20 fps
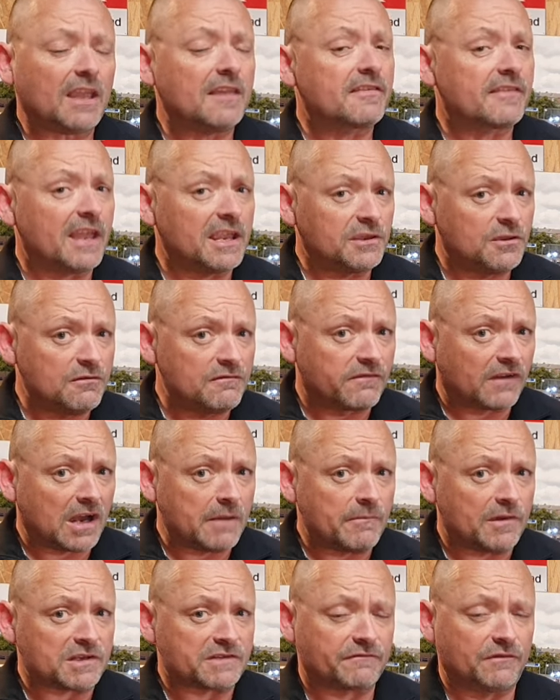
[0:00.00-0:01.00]
thank you
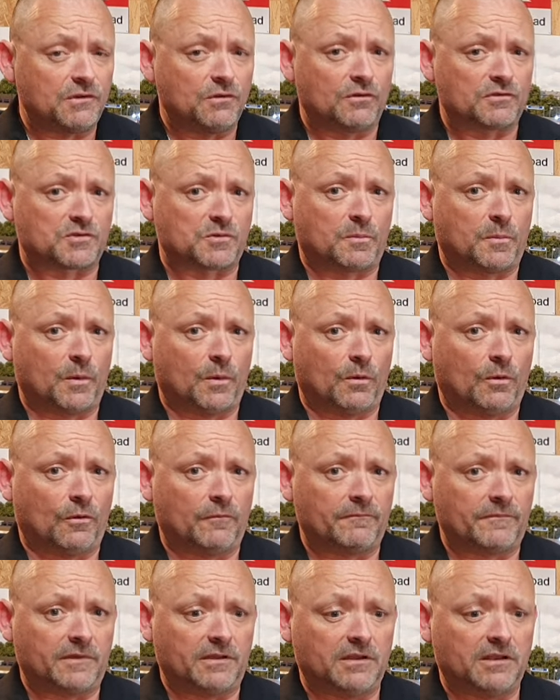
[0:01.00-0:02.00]
very much for your
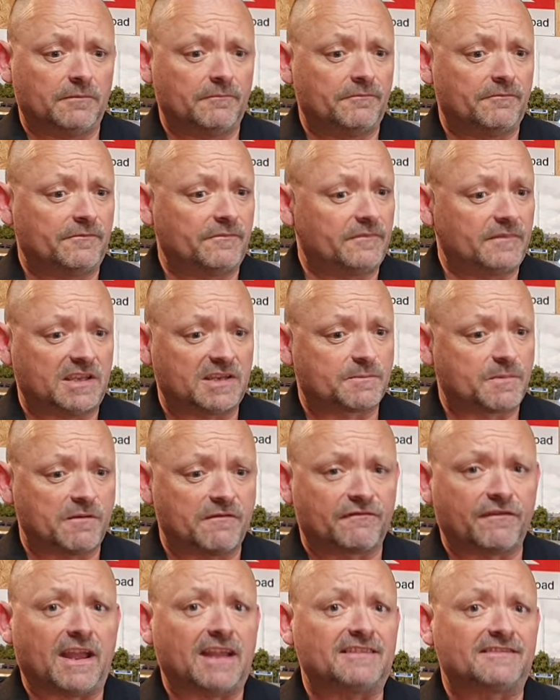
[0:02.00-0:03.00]
support. Um, it's
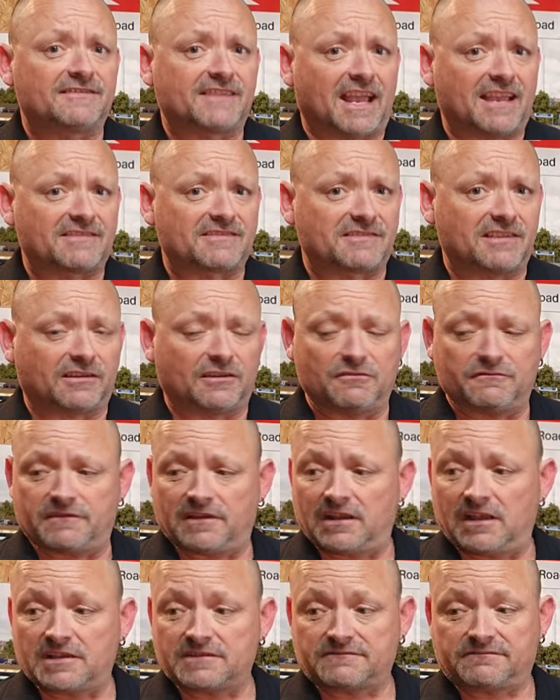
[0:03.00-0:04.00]
been fantastic over
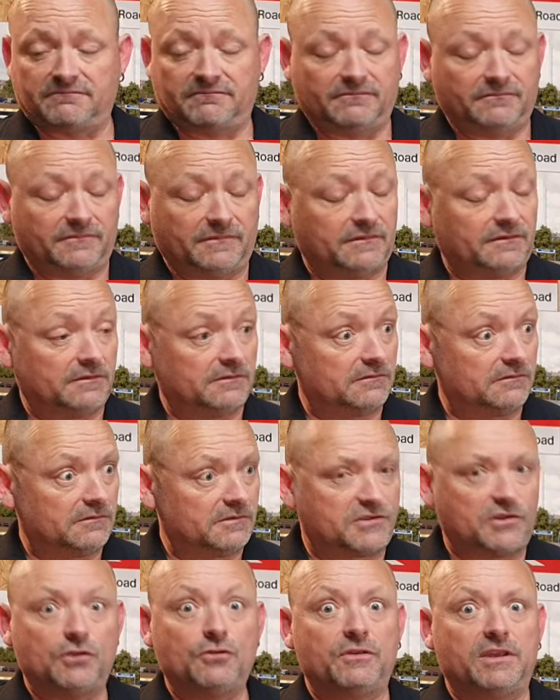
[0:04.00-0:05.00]
the last
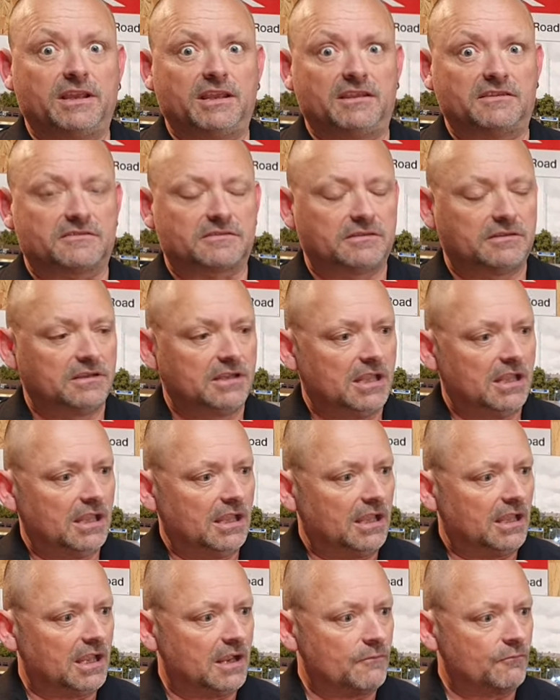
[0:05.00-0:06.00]
two years.
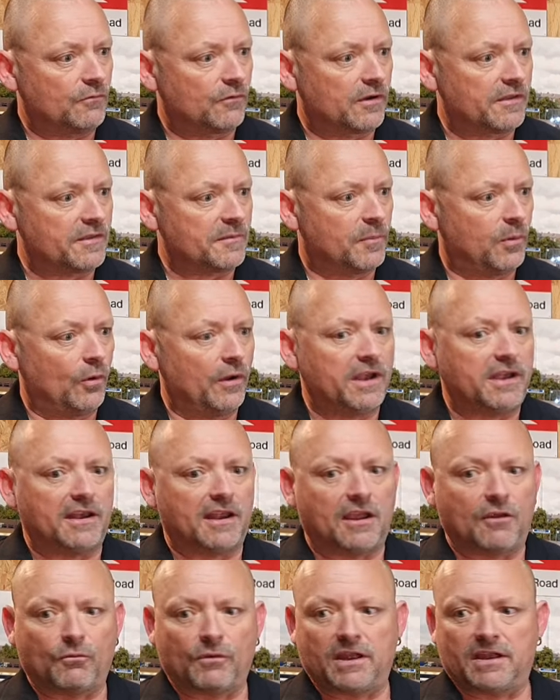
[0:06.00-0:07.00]
Uh, we're at the point
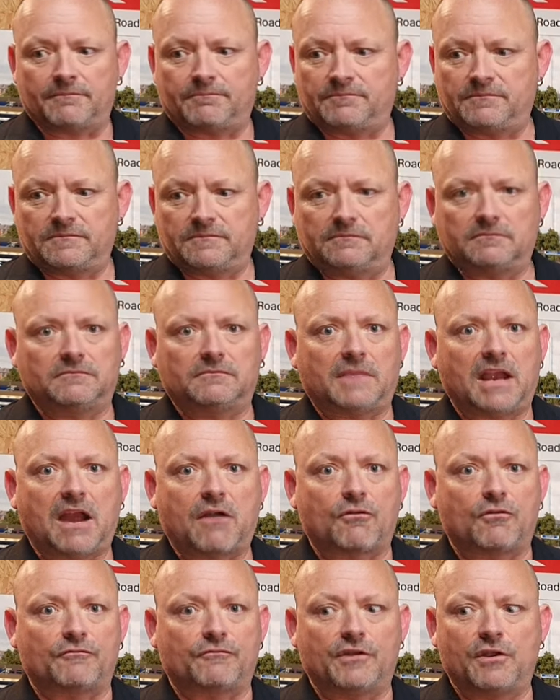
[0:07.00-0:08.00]
now where
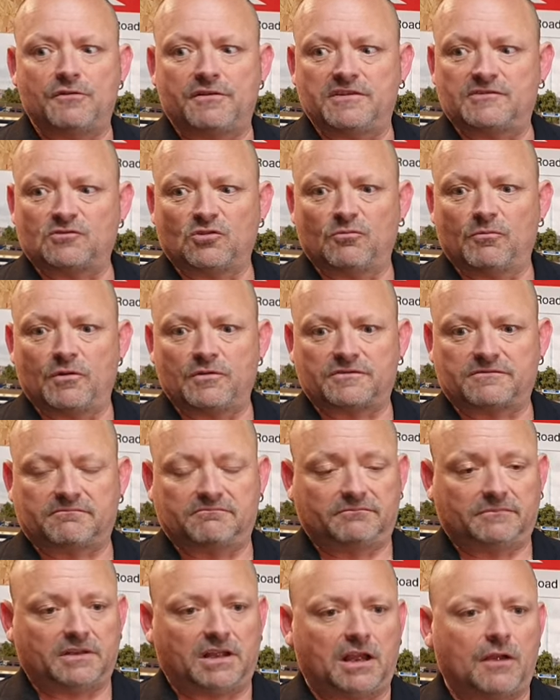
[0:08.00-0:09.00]
Harold Road is almost
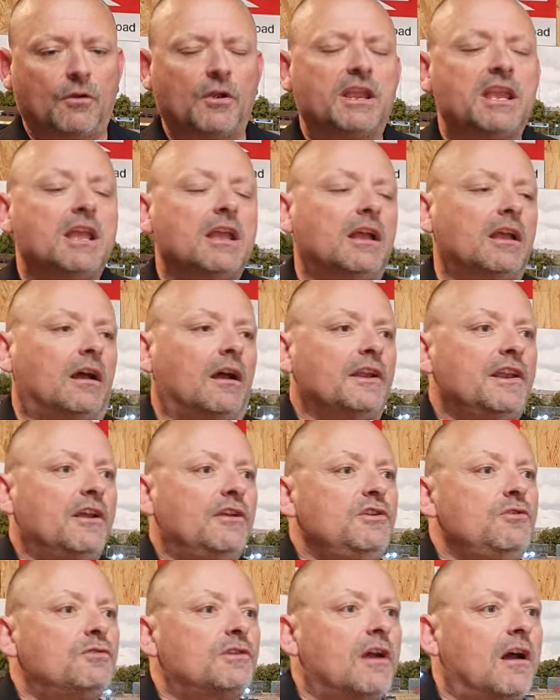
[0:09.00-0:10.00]
up. I know
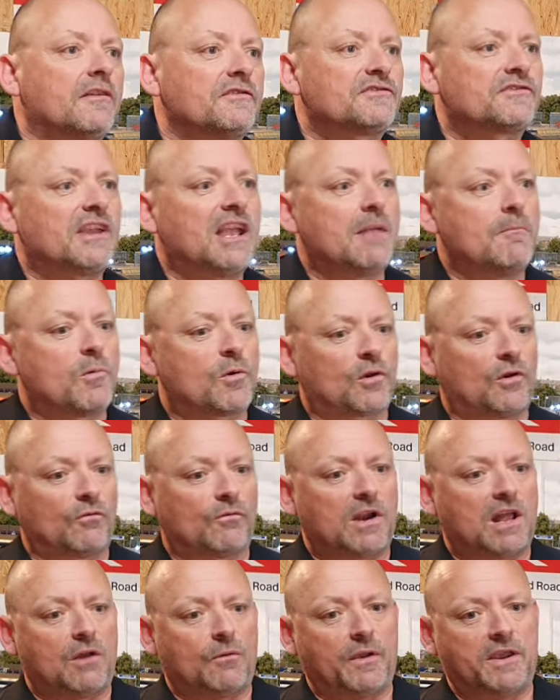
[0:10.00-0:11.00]
you can't say a model
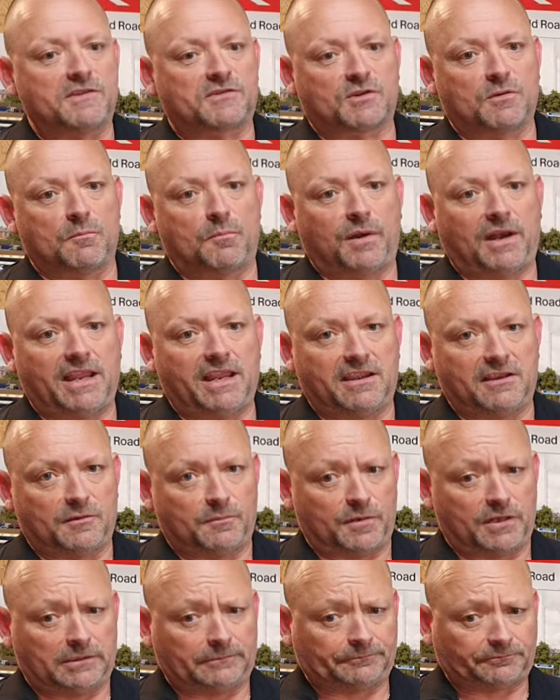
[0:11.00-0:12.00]
railway is completed,
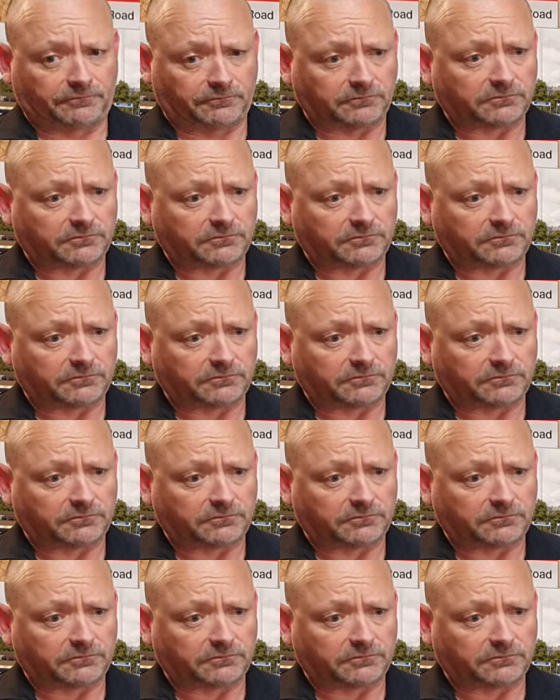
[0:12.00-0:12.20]
but